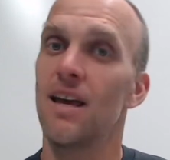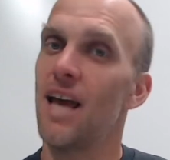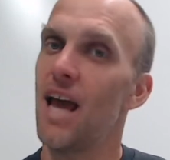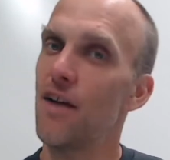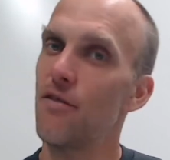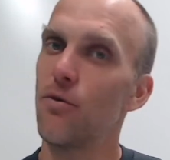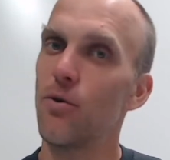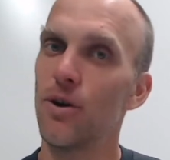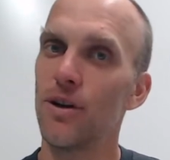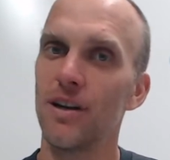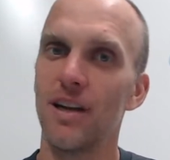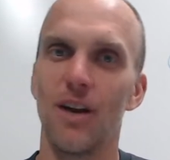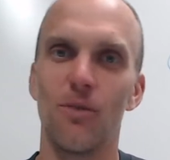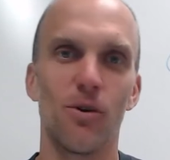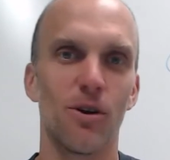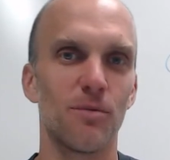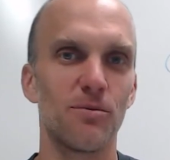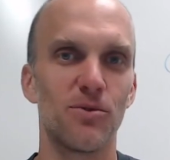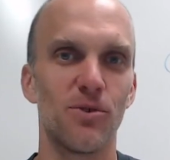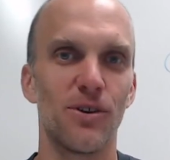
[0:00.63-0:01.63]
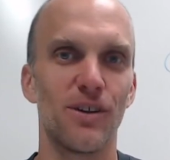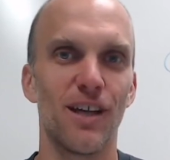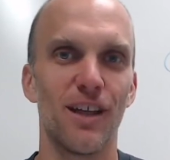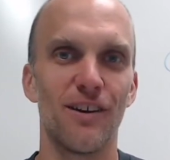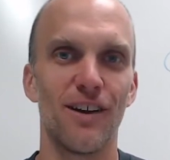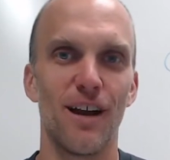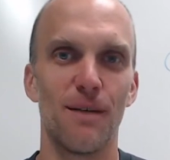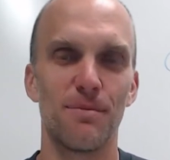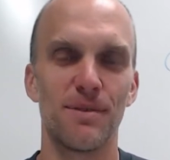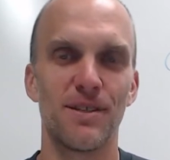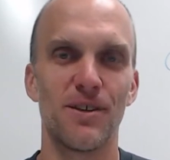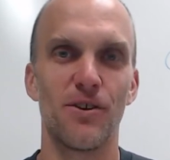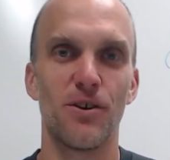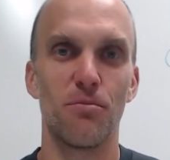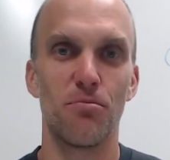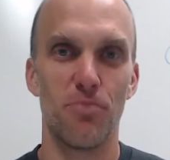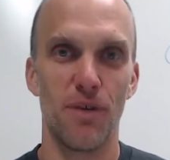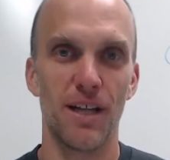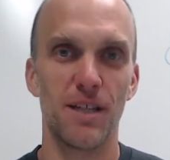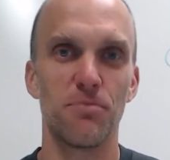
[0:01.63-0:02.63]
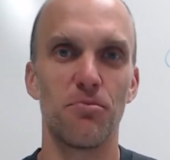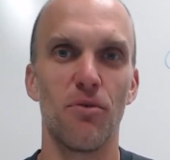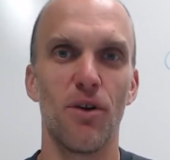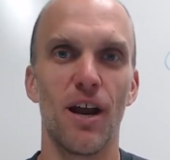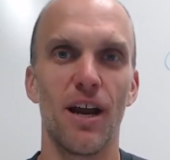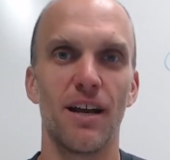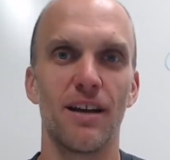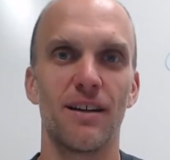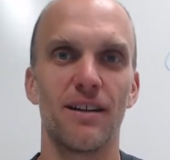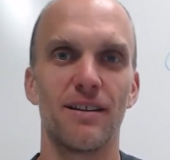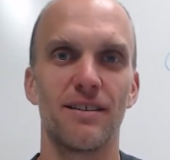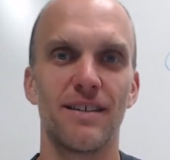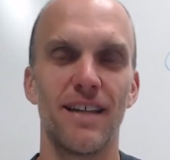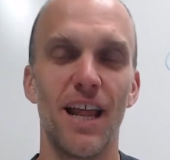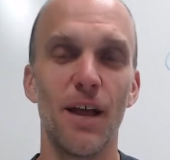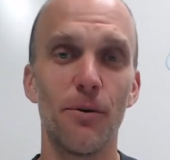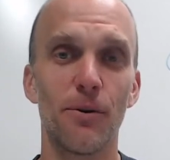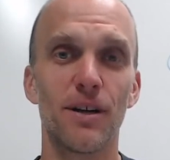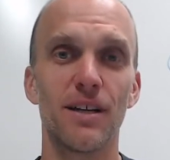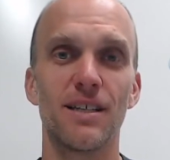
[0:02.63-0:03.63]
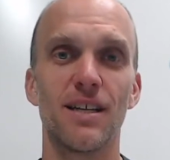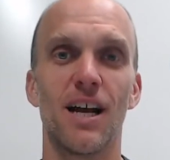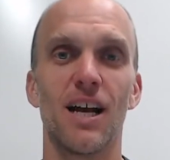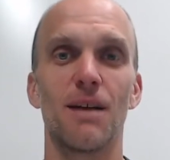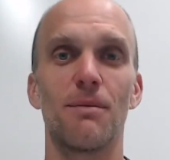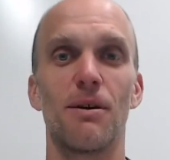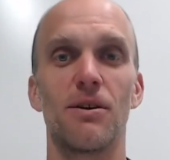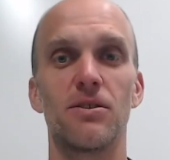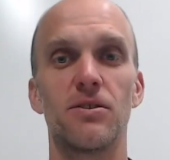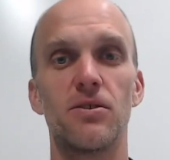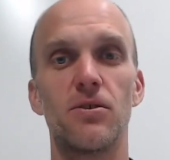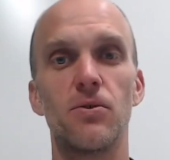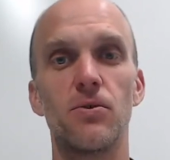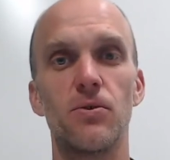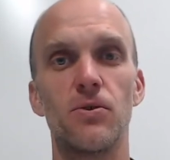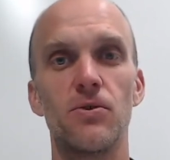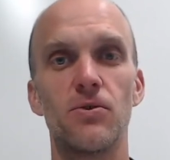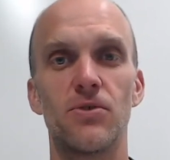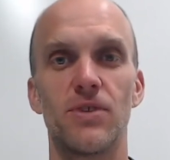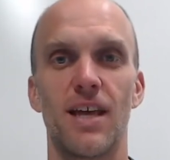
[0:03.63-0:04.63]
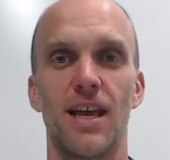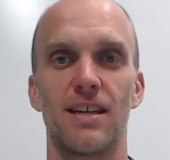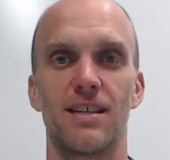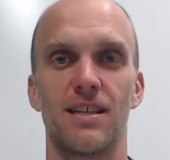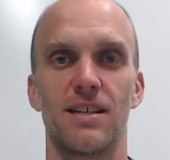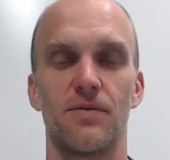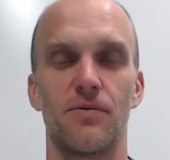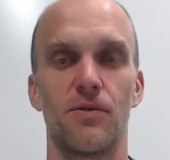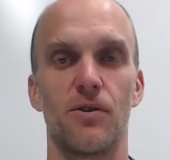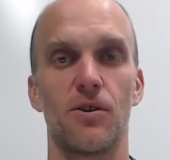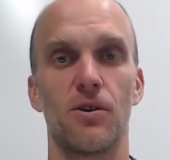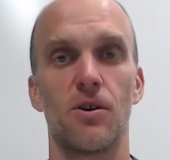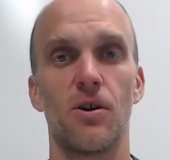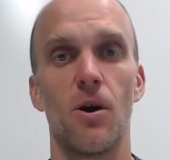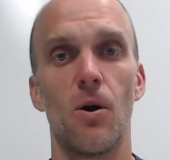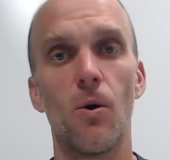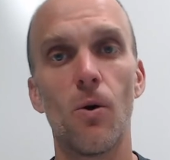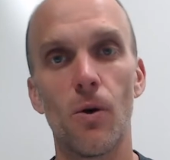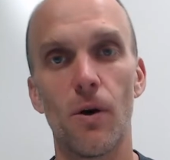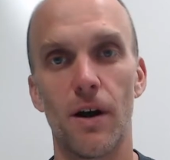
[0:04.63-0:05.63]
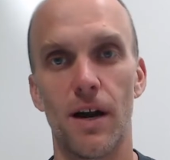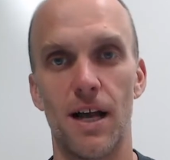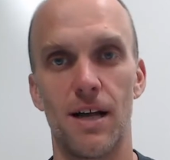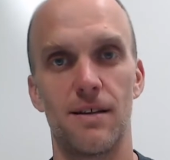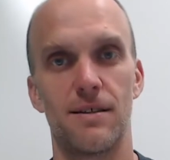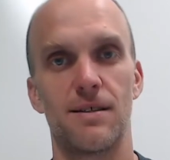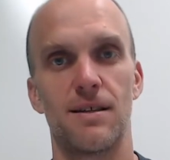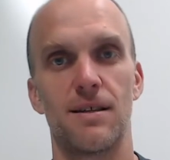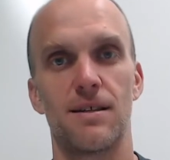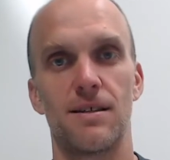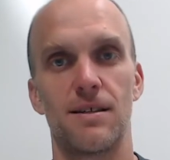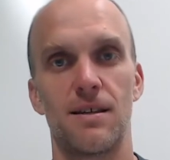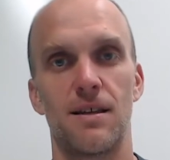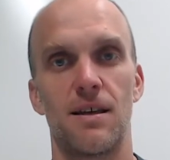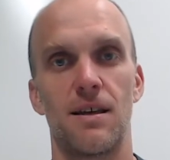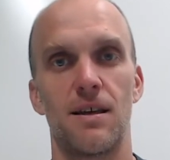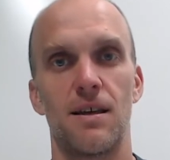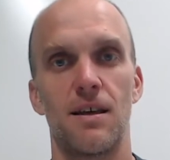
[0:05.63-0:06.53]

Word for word: Hey everyone, and welcome to another episode of Brett's Brain. Today we're going to talk about two use cases for cohort analysis.